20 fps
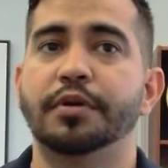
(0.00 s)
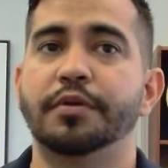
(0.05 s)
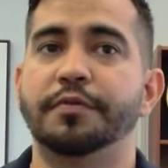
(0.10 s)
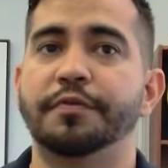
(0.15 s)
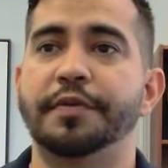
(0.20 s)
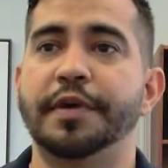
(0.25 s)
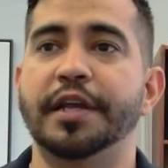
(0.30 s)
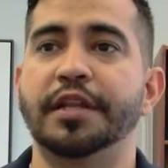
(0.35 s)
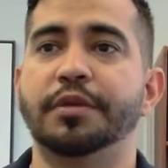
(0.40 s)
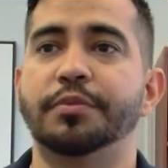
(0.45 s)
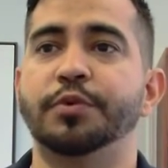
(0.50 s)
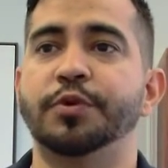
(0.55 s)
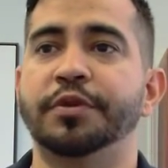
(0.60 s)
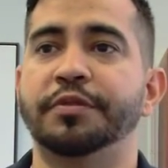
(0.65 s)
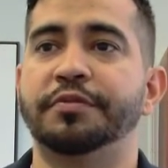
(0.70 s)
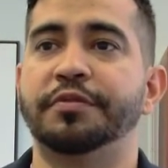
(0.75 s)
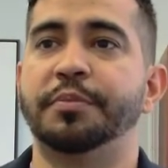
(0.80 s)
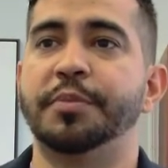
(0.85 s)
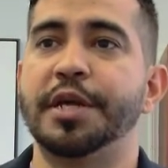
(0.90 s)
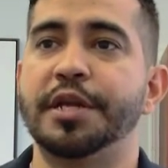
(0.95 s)
valuable
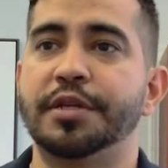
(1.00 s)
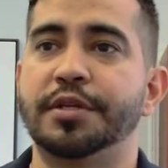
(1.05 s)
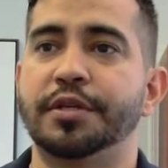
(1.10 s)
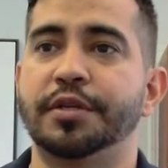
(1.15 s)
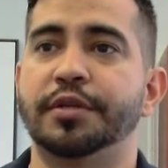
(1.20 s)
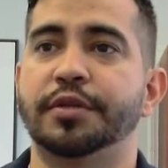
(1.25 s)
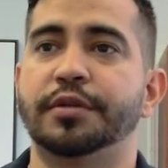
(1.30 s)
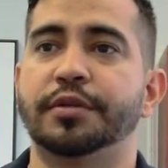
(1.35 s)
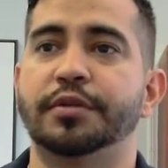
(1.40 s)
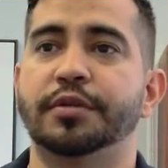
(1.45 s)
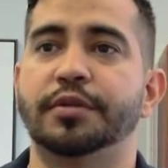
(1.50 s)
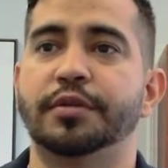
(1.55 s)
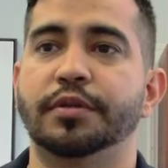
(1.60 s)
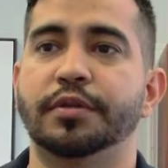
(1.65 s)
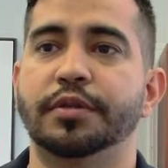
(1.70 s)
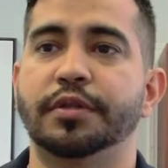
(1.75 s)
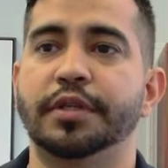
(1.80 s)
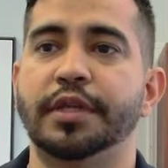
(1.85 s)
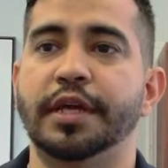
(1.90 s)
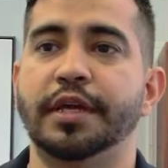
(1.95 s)

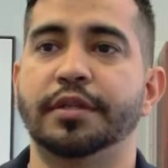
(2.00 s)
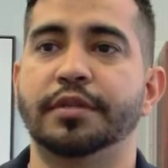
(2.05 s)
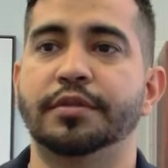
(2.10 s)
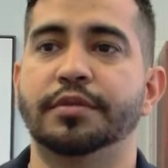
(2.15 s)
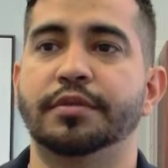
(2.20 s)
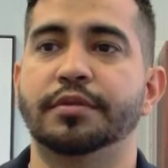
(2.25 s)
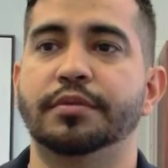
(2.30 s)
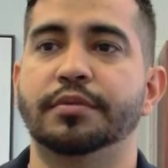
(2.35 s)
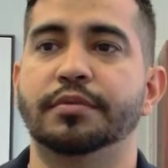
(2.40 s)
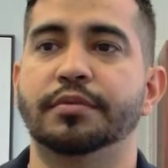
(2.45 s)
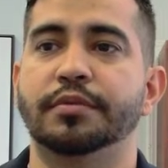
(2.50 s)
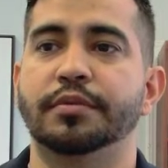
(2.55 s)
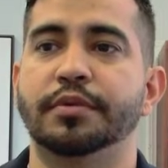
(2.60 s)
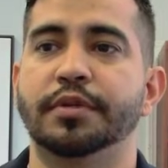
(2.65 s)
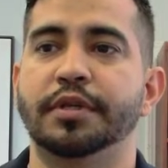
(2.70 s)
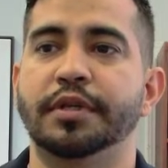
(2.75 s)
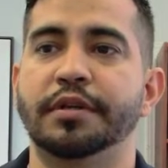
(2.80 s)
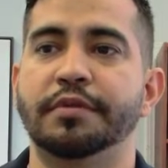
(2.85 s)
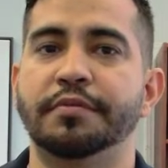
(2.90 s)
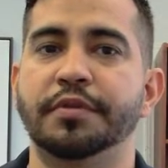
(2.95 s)
information that
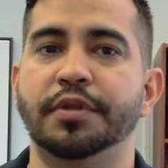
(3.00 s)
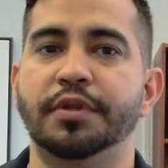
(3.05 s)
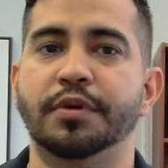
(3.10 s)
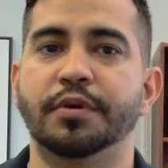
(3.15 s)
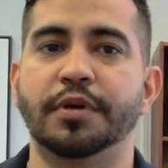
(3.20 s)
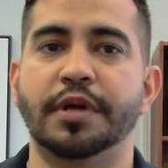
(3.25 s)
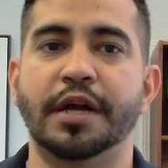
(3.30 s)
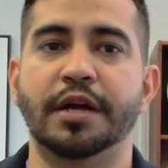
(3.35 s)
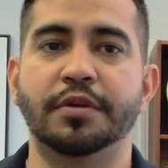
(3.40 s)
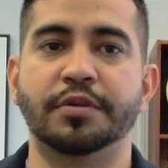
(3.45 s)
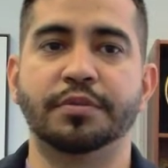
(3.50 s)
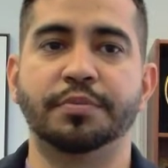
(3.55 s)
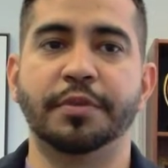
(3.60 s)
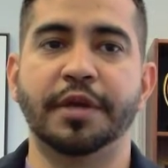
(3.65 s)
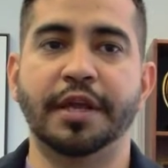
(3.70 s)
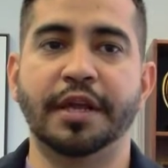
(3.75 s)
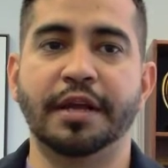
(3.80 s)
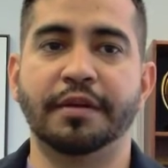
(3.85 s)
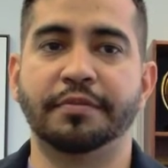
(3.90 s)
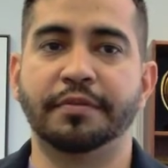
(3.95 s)
even though a house
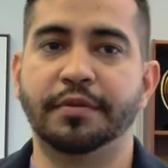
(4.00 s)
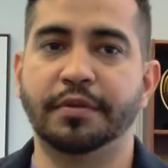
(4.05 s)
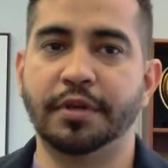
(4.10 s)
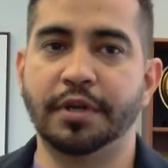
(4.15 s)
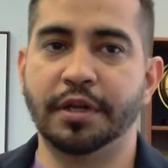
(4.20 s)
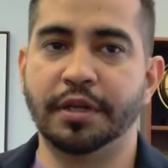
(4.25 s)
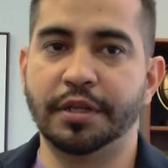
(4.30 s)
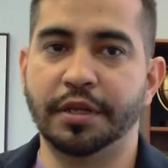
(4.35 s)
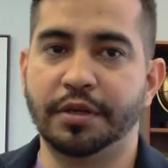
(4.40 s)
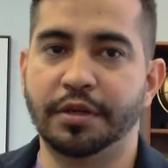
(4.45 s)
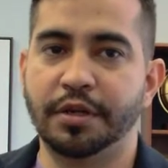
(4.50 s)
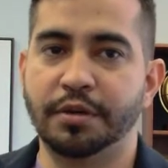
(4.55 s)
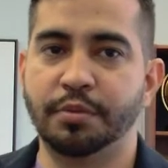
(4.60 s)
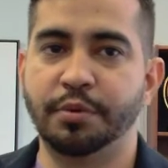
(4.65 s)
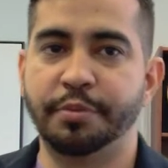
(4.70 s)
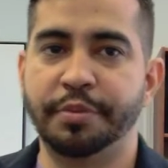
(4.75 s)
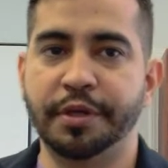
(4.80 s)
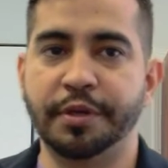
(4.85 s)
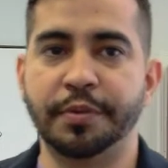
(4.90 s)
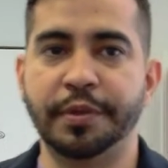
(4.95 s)
may have ugly curb
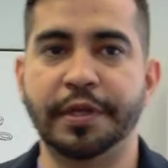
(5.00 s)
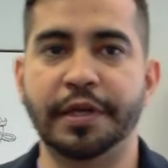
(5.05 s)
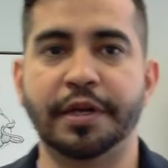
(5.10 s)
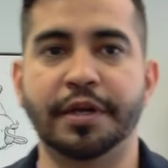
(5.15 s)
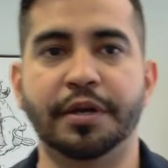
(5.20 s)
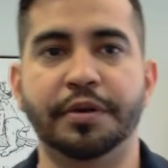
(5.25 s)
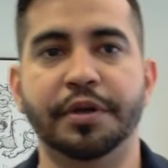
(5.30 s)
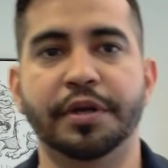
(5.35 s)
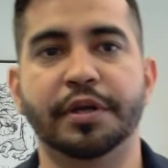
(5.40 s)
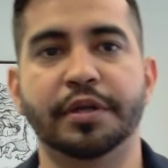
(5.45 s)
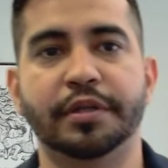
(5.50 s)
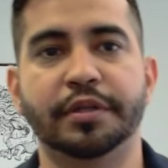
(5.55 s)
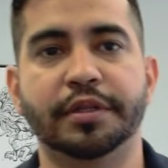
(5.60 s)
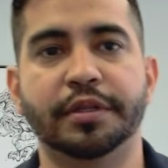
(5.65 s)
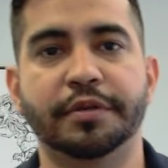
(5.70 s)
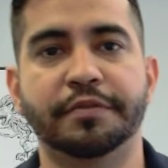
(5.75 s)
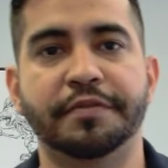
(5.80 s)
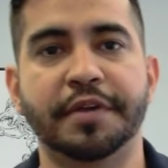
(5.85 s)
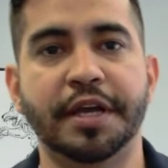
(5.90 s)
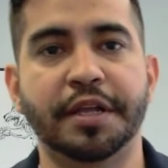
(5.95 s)
appeal in that area,
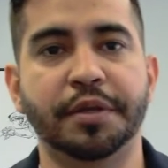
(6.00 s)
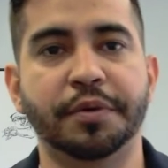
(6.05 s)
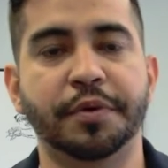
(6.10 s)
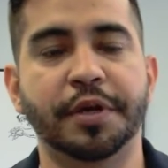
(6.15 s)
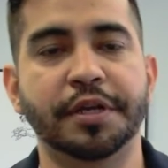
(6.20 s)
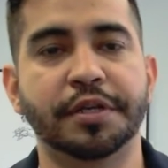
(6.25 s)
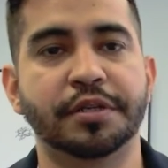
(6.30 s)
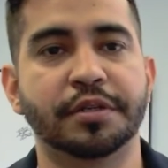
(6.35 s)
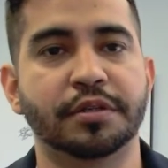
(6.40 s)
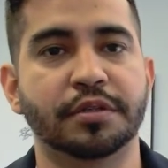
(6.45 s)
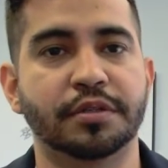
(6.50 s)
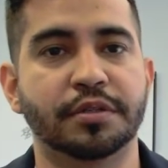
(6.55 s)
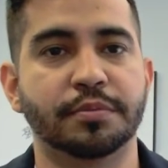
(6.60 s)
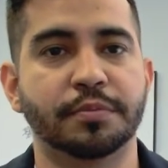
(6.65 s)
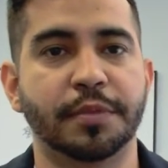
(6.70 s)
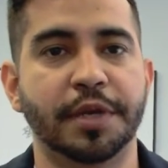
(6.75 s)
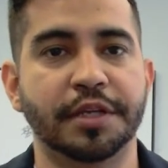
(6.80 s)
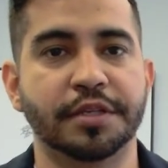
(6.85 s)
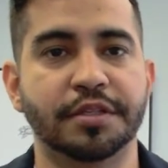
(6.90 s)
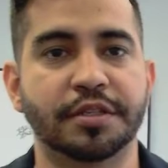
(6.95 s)
the valuations
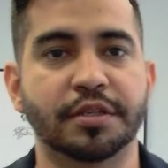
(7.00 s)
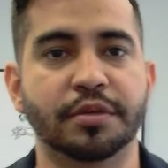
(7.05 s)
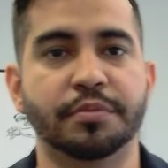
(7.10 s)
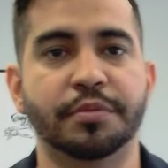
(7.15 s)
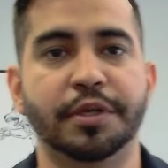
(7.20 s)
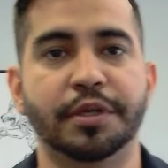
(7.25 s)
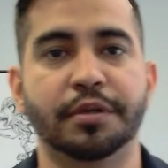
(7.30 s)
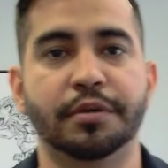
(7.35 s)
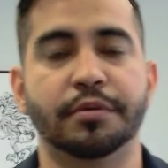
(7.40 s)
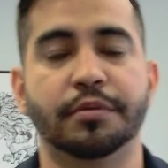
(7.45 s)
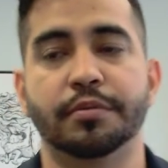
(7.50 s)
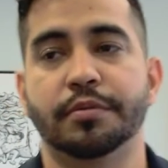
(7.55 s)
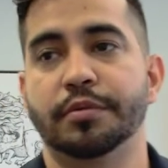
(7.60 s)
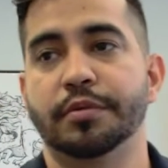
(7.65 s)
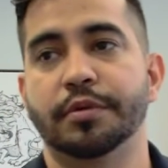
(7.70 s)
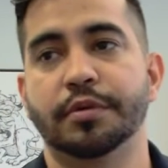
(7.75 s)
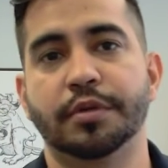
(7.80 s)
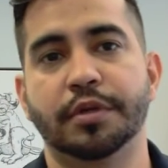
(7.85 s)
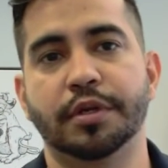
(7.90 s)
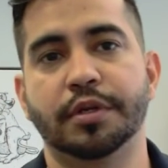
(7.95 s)
may still be
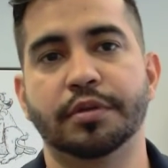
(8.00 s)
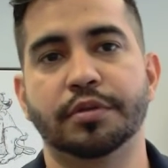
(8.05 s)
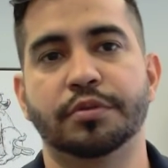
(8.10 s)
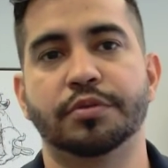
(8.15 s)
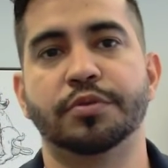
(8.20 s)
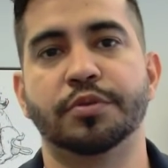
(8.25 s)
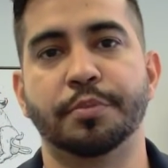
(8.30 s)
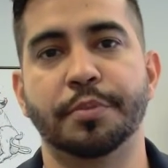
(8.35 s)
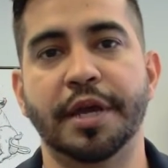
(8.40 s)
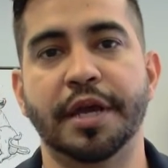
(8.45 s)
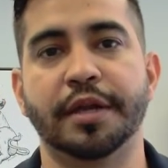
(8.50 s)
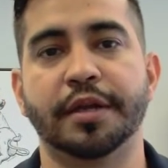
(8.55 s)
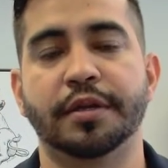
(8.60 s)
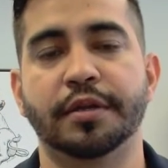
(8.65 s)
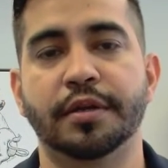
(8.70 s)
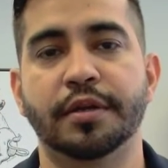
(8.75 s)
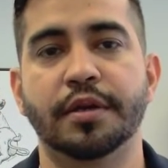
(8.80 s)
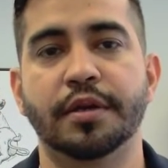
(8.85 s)
dramatic.